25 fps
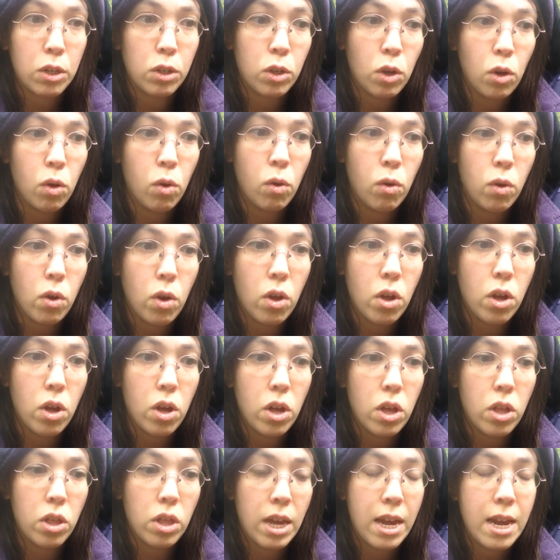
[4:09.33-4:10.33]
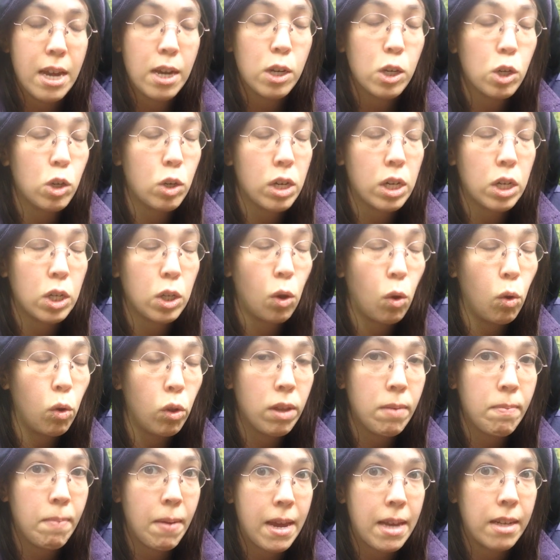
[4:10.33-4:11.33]
So the industry is
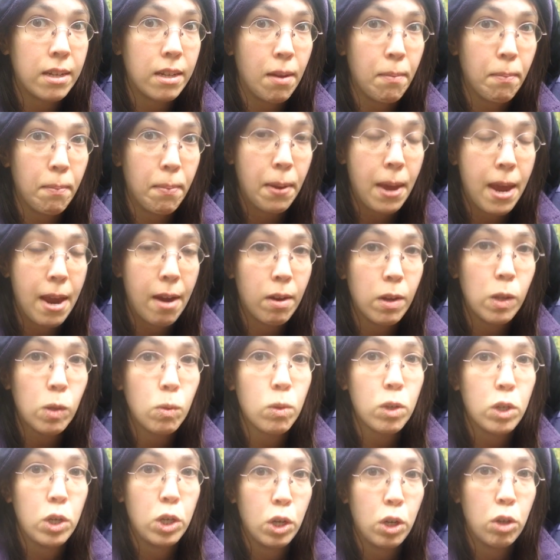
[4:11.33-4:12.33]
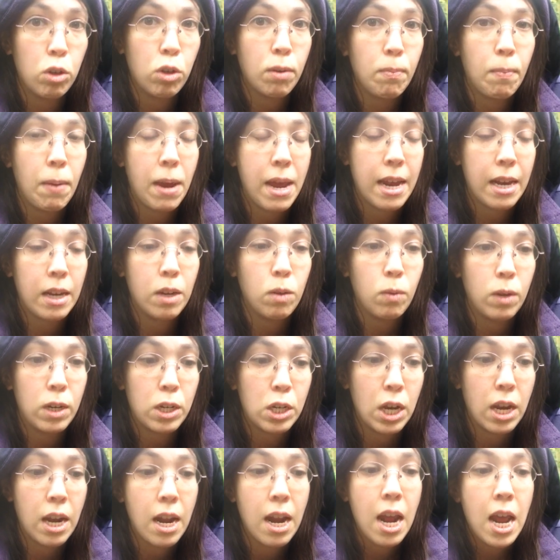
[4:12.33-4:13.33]
totally based on parents with children paying
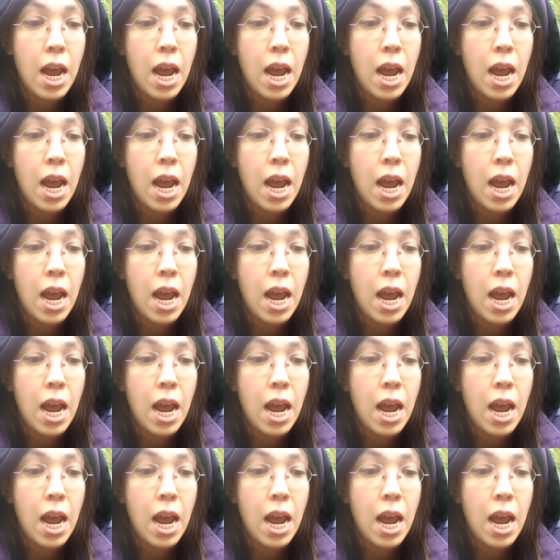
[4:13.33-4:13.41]
tuition.